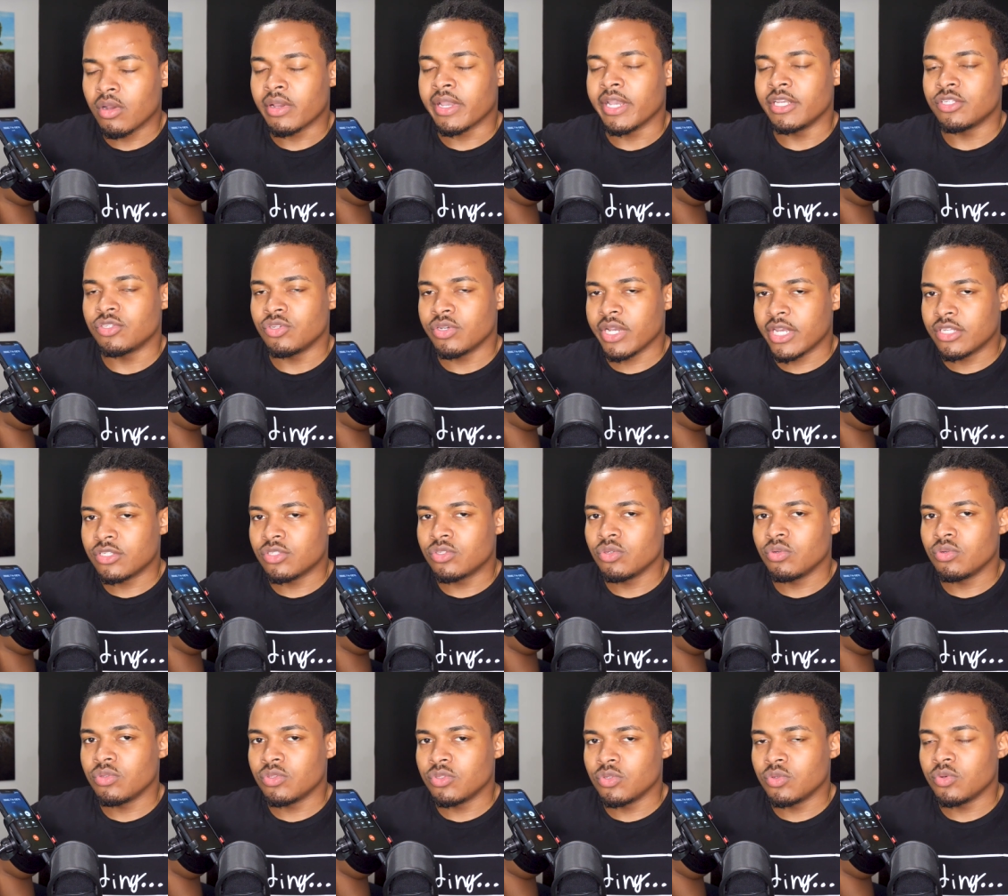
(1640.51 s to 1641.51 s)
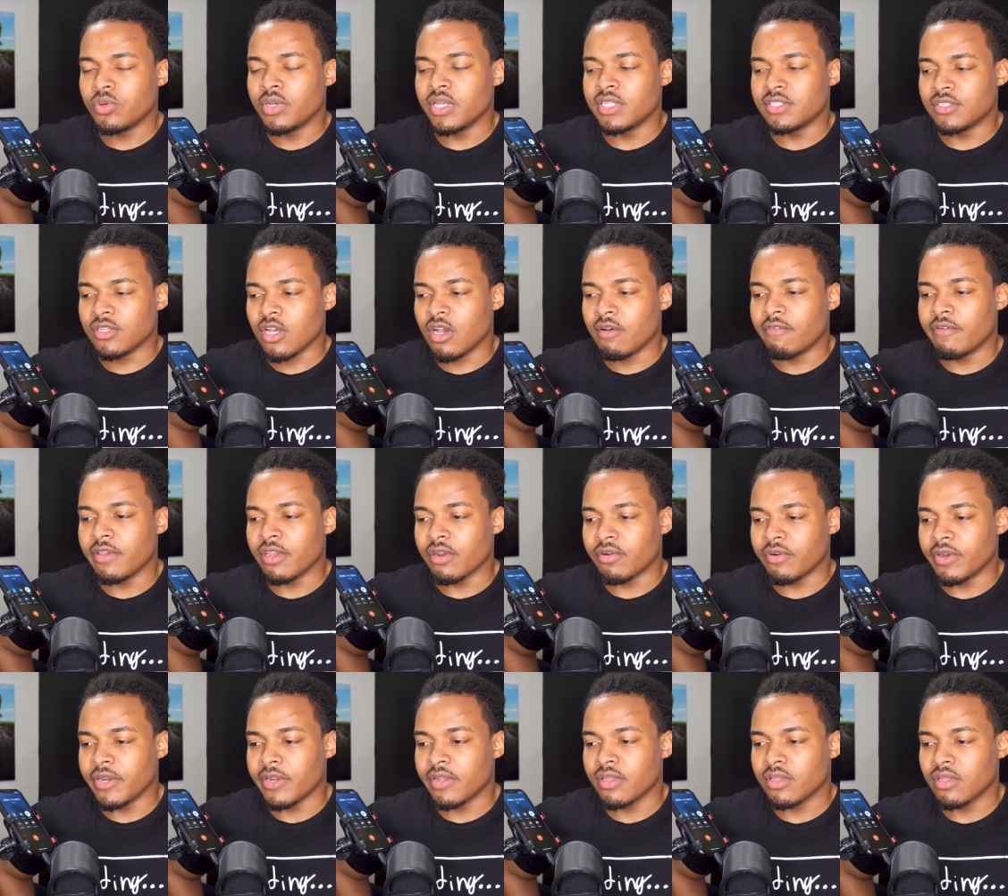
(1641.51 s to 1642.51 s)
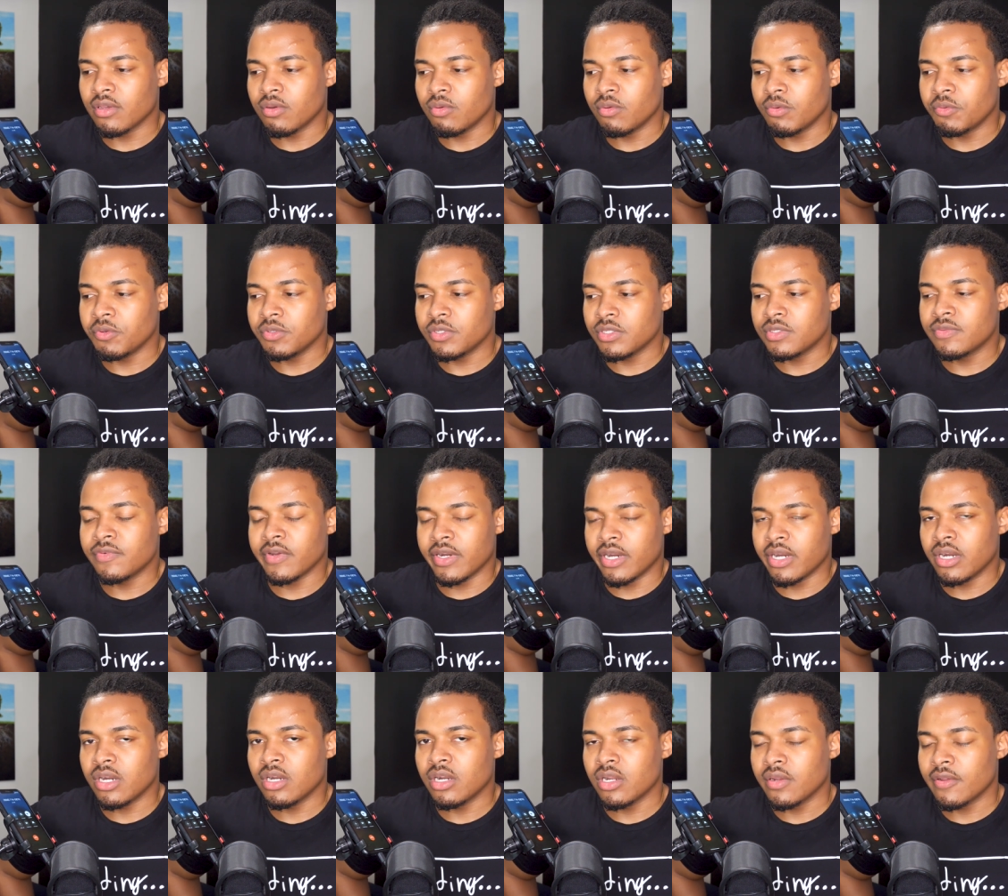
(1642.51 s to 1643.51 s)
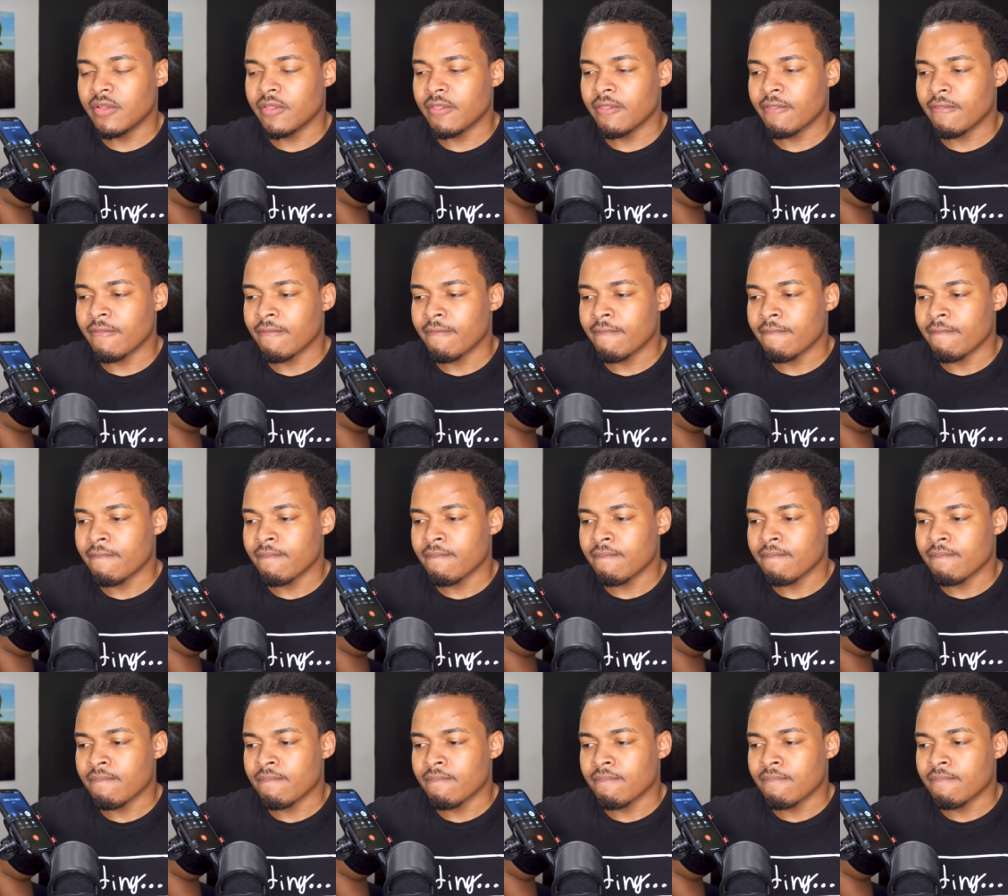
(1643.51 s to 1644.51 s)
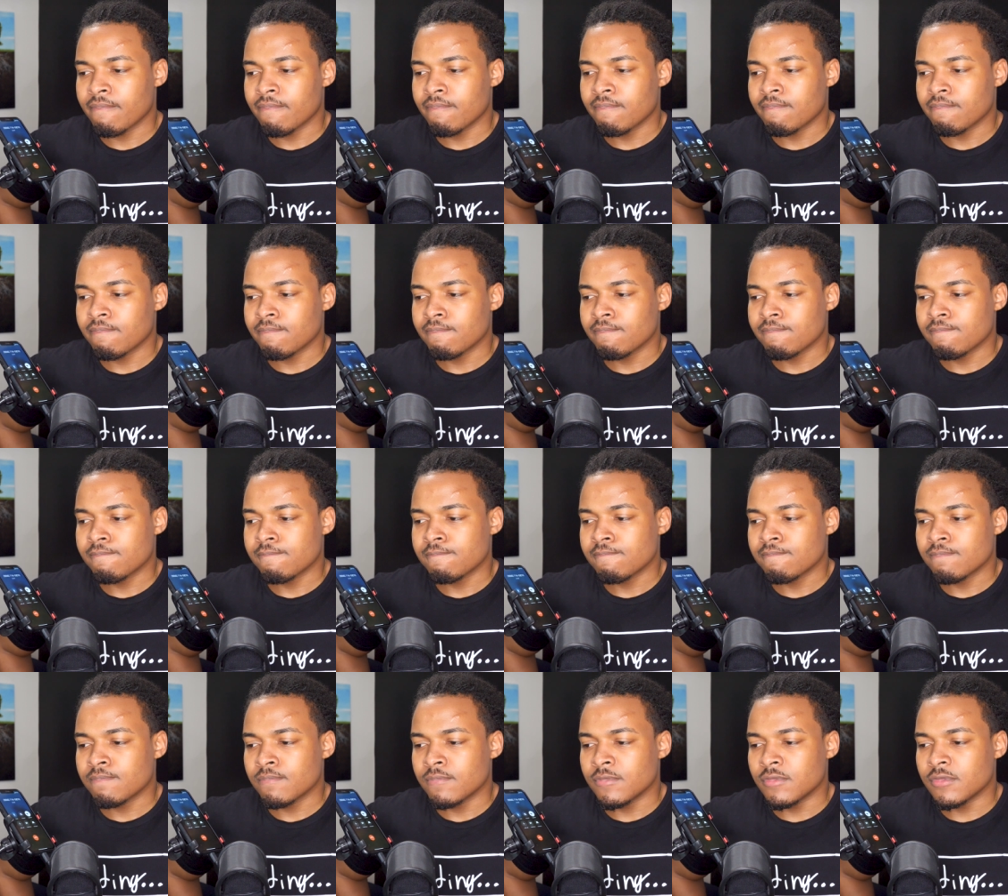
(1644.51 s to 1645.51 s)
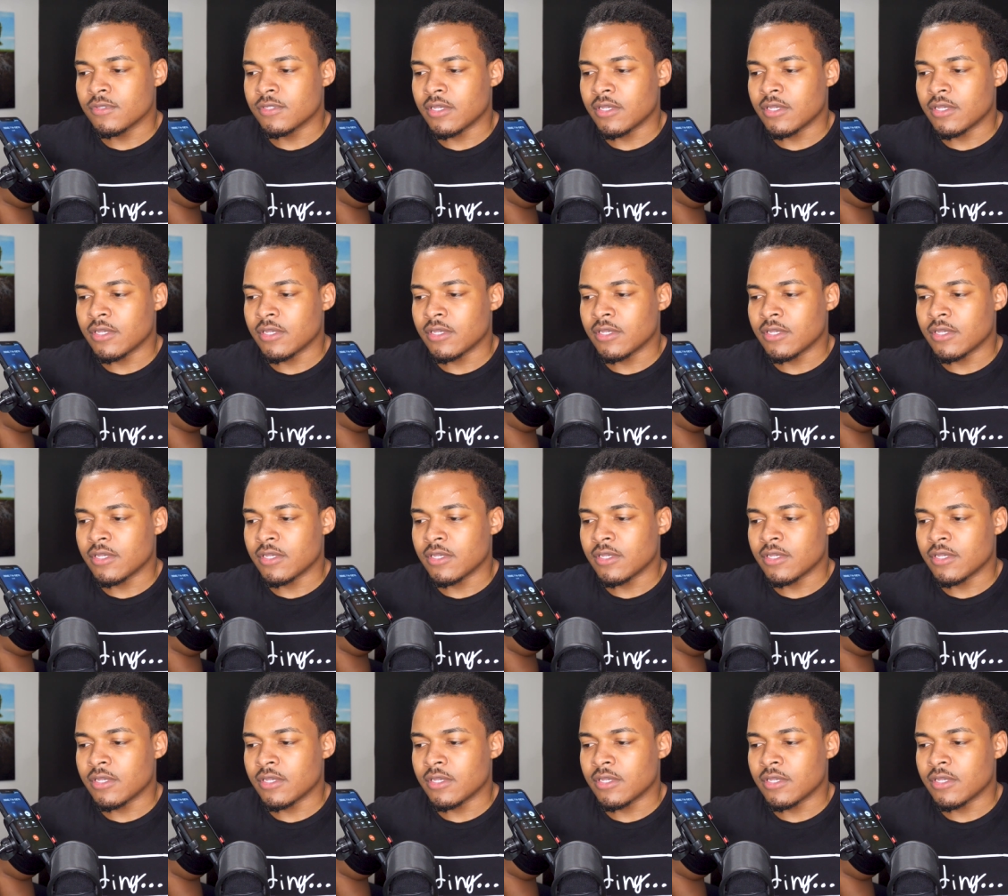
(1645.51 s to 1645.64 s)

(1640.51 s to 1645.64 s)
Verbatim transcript: Okay, so you guys do do a soft inquiry, which is fair. Yeah. So yeah. Mm-hmm.